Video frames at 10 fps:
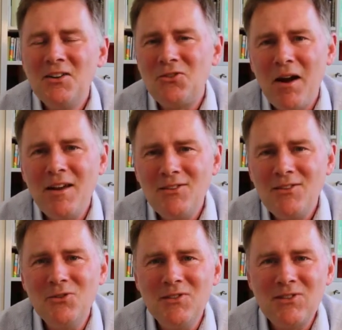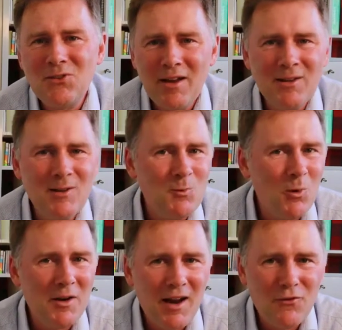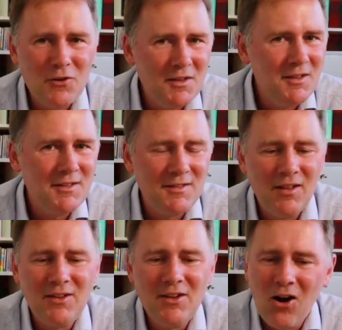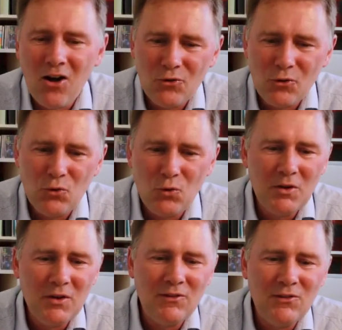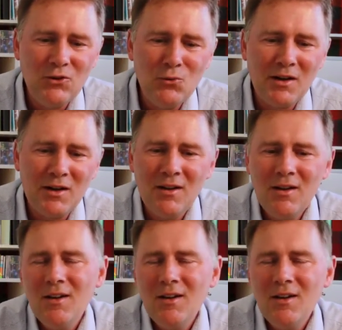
trying to discredit whatever it is that the other group is doing.